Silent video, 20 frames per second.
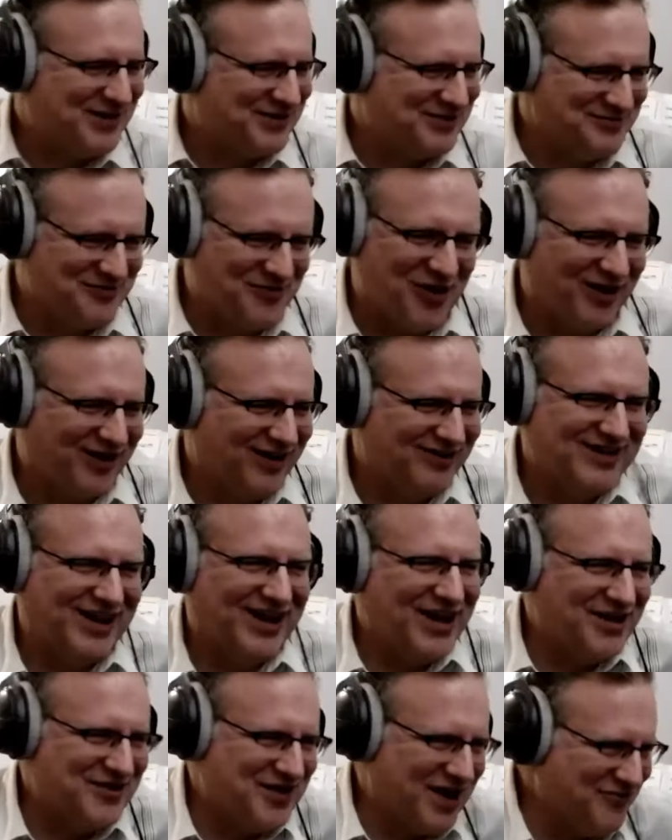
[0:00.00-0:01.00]
some more because
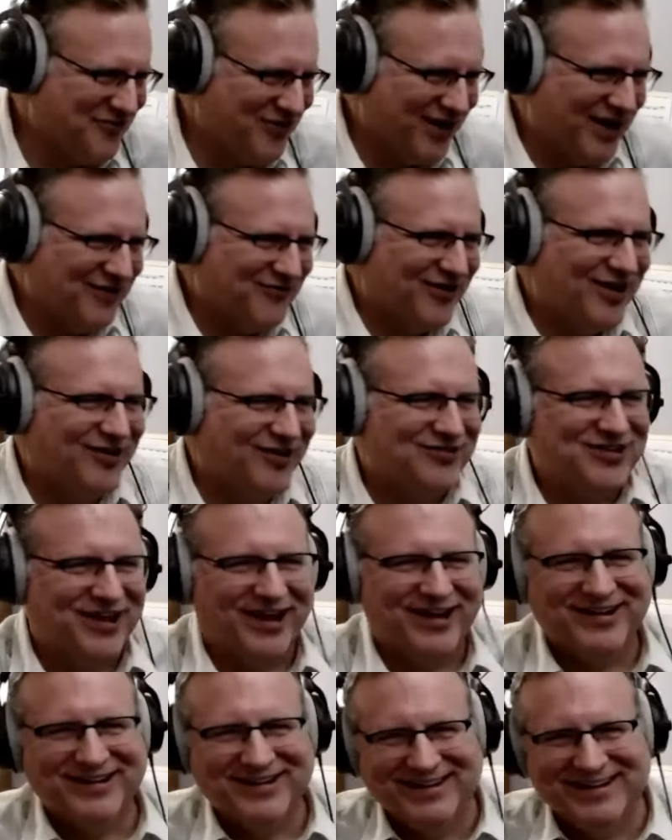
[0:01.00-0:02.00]
I, I want I want to understand.